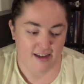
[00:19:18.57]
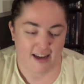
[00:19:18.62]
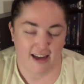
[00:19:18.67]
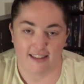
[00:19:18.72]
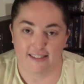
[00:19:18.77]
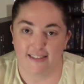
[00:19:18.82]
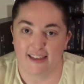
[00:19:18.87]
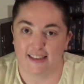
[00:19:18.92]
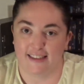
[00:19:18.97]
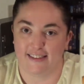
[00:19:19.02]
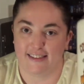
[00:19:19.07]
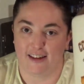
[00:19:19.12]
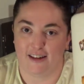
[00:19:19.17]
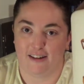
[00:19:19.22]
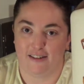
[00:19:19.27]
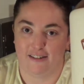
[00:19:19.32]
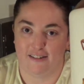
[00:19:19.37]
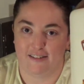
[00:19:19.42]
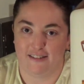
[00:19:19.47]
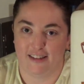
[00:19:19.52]
and they
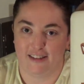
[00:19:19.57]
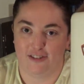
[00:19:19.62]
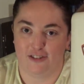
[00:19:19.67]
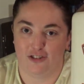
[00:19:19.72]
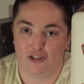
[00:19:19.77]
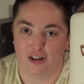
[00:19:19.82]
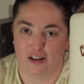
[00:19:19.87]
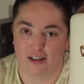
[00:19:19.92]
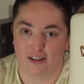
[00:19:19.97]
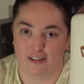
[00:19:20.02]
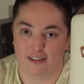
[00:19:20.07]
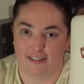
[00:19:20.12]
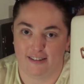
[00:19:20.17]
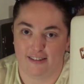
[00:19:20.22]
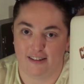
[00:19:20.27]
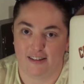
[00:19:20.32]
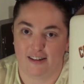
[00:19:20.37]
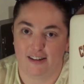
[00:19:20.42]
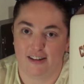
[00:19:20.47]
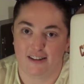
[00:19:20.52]
sell these
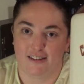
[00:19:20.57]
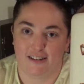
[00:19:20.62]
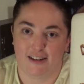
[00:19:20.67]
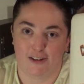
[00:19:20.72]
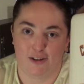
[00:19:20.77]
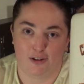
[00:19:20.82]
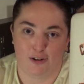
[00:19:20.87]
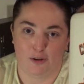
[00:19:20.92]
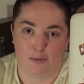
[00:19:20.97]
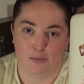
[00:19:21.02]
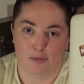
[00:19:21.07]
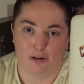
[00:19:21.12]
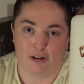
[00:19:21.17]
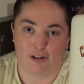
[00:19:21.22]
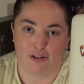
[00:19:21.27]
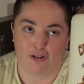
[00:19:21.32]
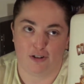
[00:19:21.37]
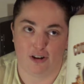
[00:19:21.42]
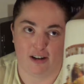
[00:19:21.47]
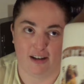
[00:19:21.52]
jugs that you can put
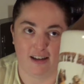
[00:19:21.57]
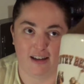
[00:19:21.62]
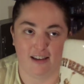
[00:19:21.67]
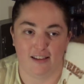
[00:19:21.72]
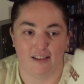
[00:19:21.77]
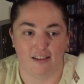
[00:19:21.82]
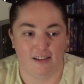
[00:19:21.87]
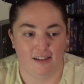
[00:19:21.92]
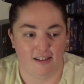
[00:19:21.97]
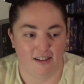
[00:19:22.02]
a drink in.